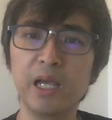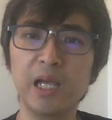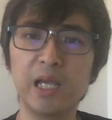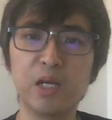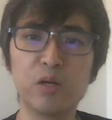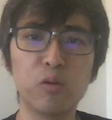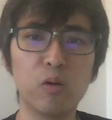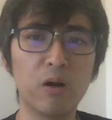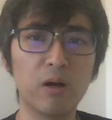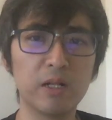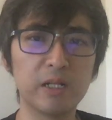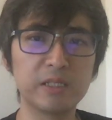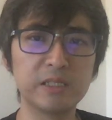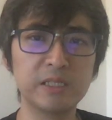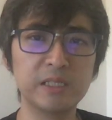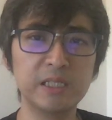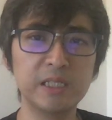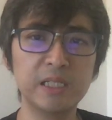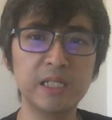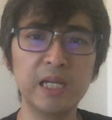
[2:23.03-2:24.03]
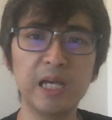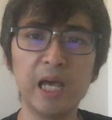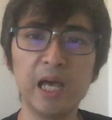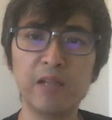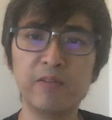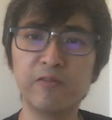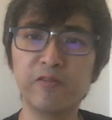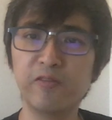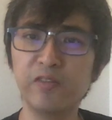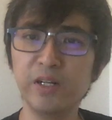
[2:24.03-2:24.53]
equality,
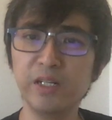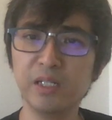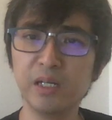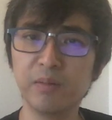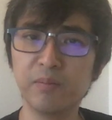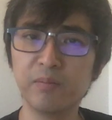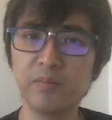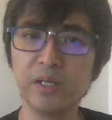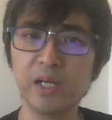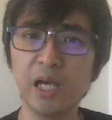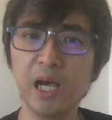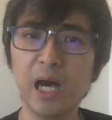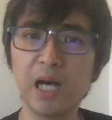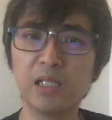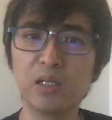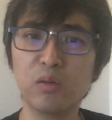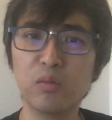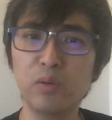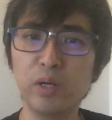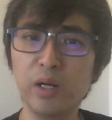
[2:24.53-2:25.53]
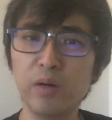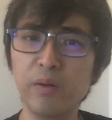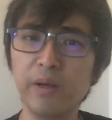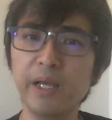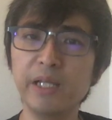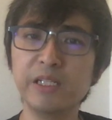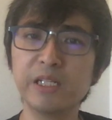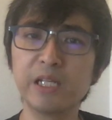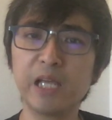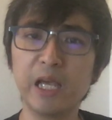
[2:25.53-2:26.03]
and freedom are the real
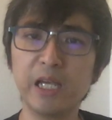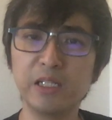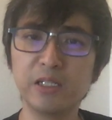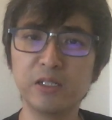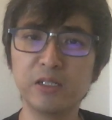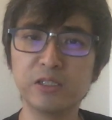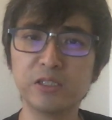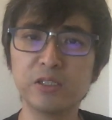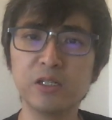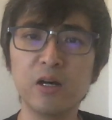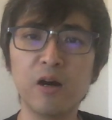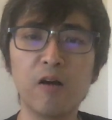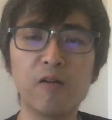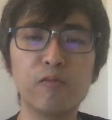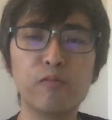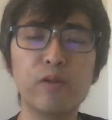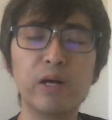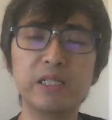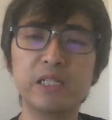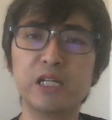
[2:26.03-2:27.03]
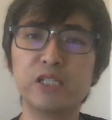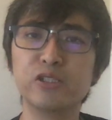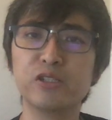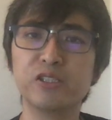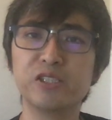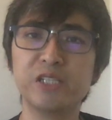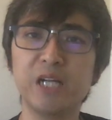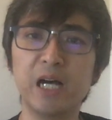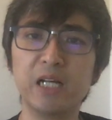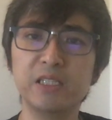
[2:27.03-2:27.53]
indicators of whether
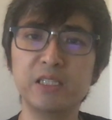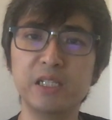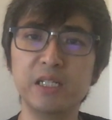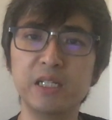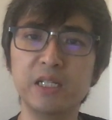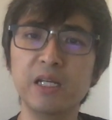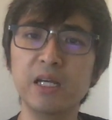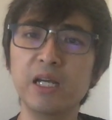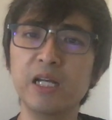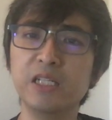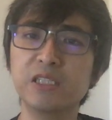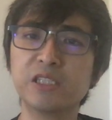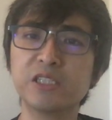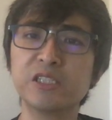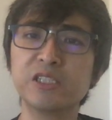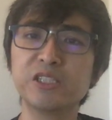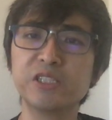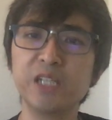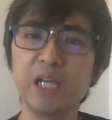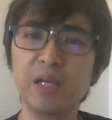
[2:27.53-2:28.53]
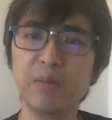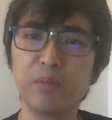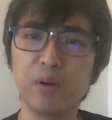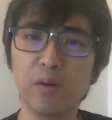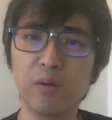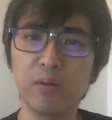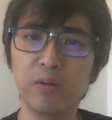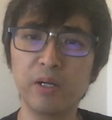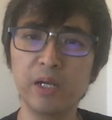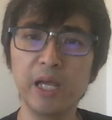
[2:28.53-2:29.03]
society is
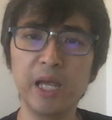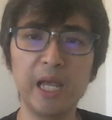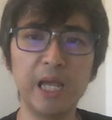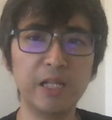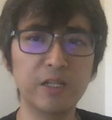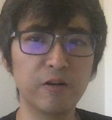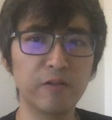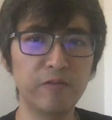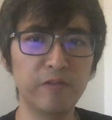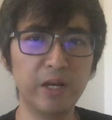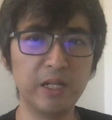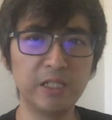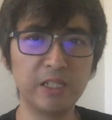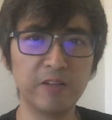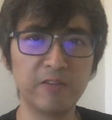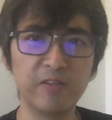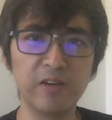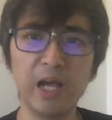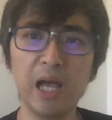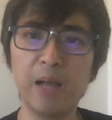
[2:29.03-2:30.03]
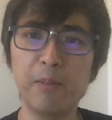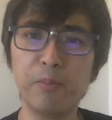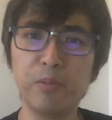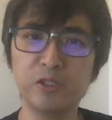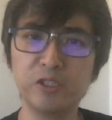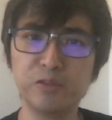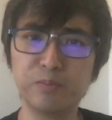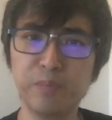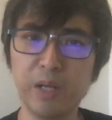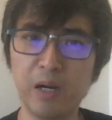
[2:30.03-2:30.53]
stable, innovative, and
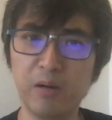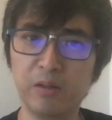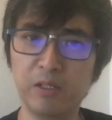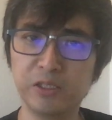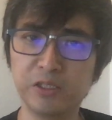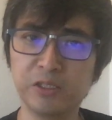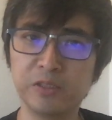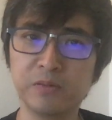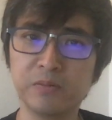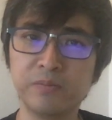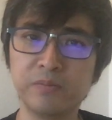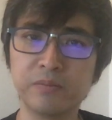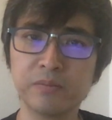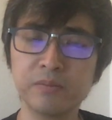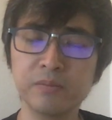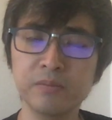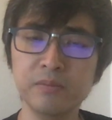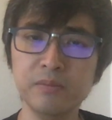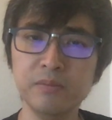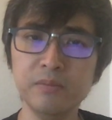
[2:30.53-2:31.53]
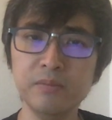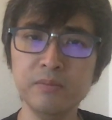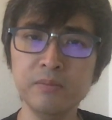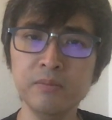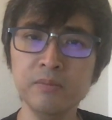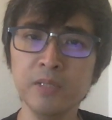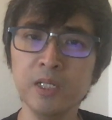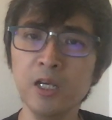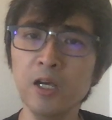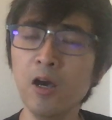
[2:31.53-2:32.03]
prosperous.
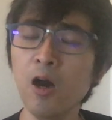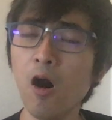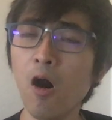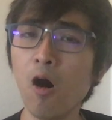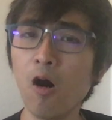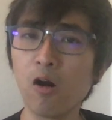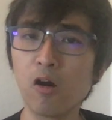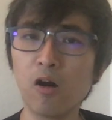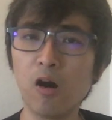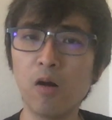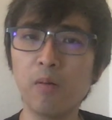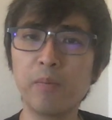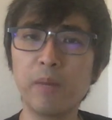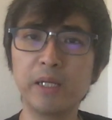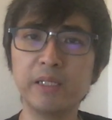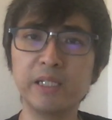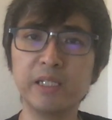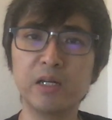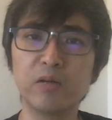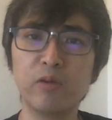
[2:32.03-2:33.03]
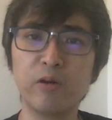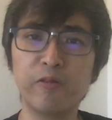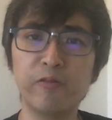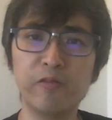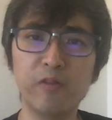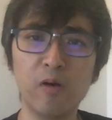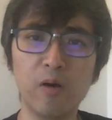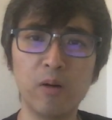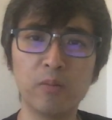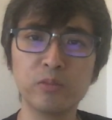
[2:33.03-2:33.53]
Hong Kong might need a
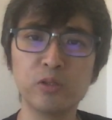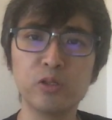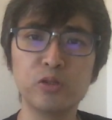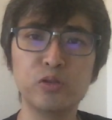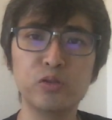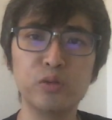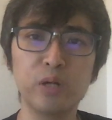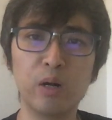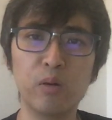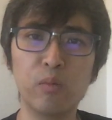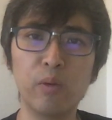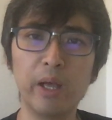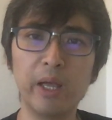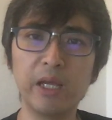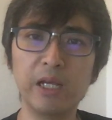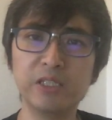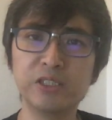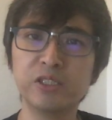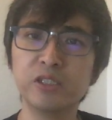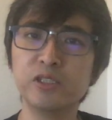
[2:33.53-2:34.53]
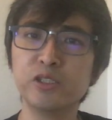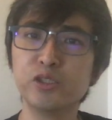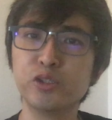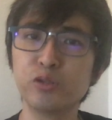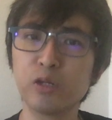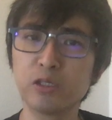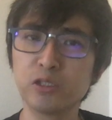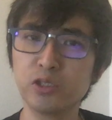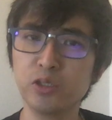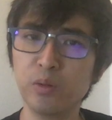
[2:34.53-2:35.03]
reform to do away its
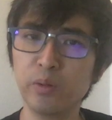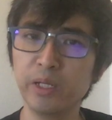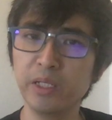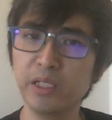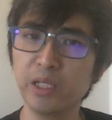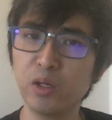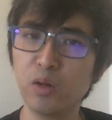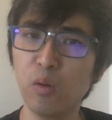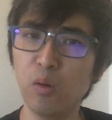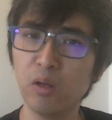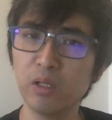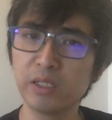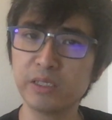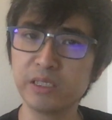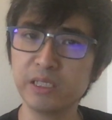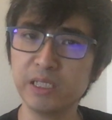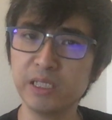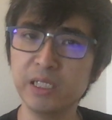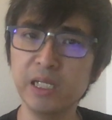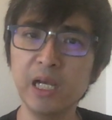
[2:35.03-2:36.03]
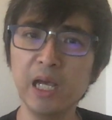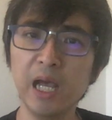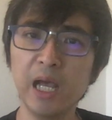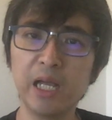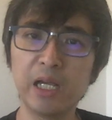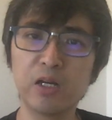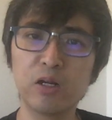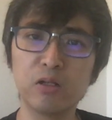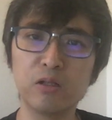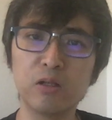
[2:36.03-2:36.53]
structural inequality
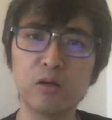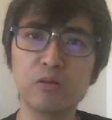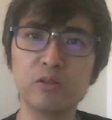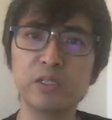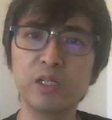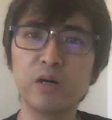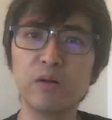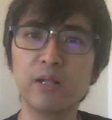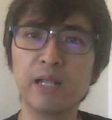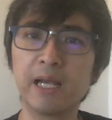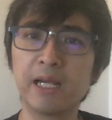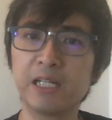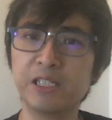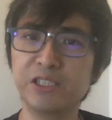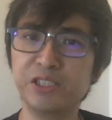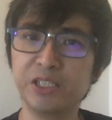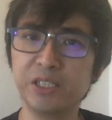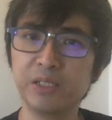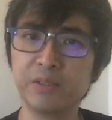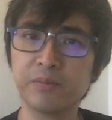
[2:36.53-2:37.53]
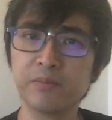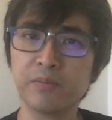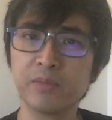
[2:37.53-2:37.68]
and colonial legacy,